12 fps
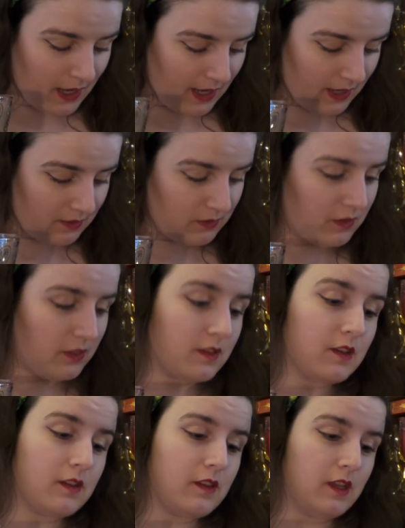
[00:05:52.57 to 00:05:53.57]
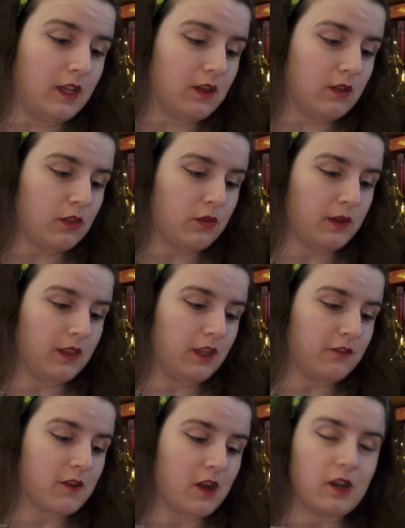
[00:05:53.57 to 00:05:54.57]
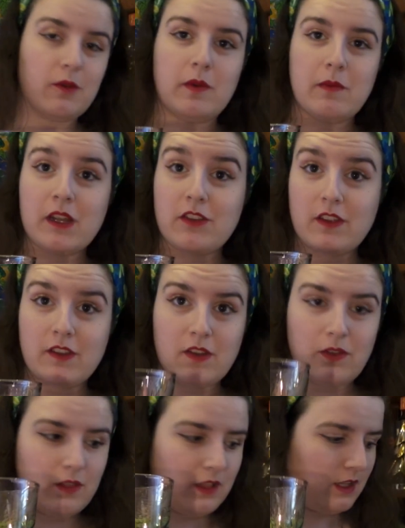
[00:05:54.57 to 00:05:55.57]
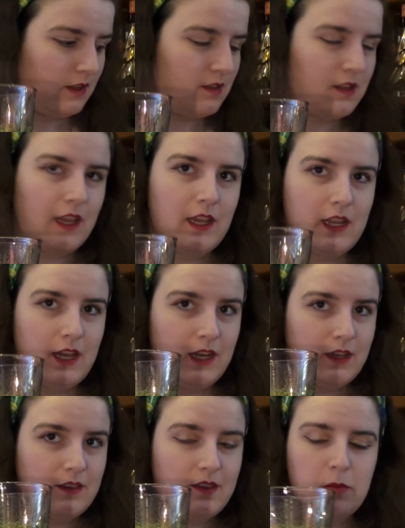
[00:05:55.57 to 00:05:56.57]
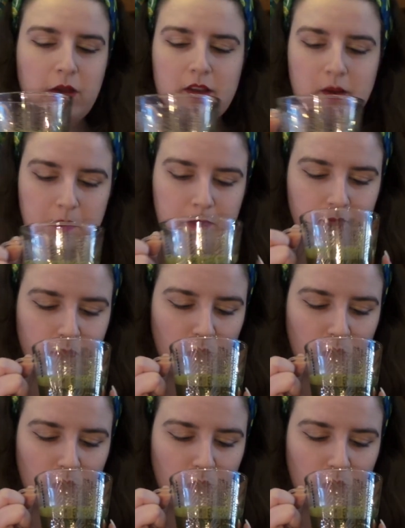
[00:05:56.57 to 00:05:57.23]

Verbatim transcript: And so this is the three-leaf cardamom matcha, so let us take a sippy sip.